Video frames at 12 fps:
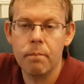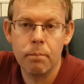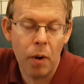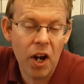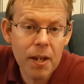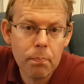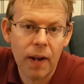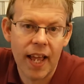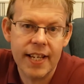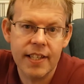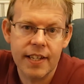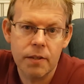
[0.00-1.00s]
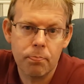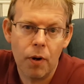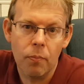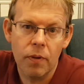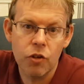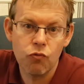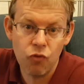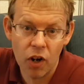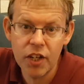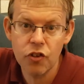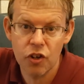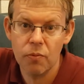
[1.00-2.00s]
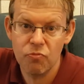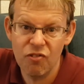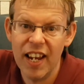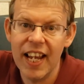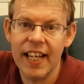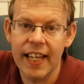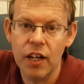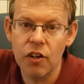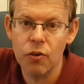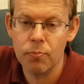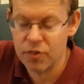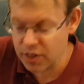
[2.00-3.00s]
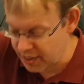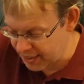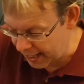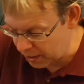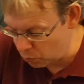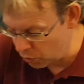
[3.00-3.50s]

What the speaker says: biplanes as bombers right up, really, up to the Second